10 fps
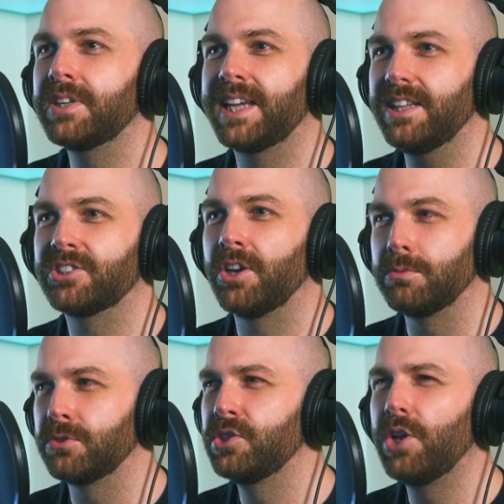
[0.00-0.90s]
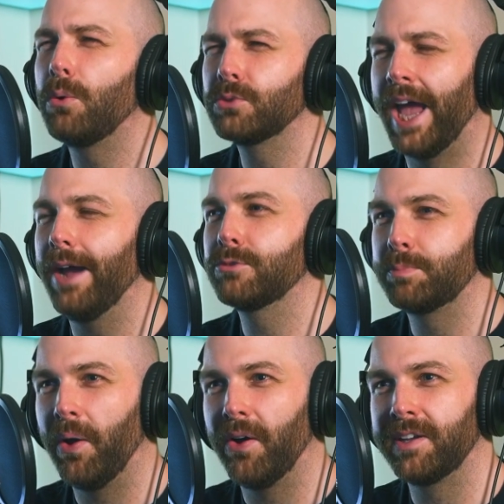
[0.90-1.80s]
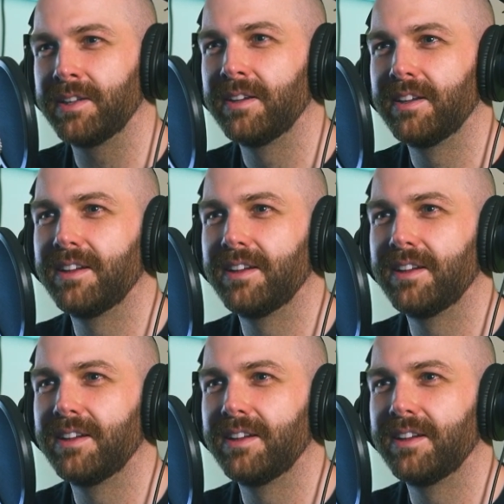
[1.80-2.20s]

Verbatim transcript: even a kid show. It was Noel's House Party.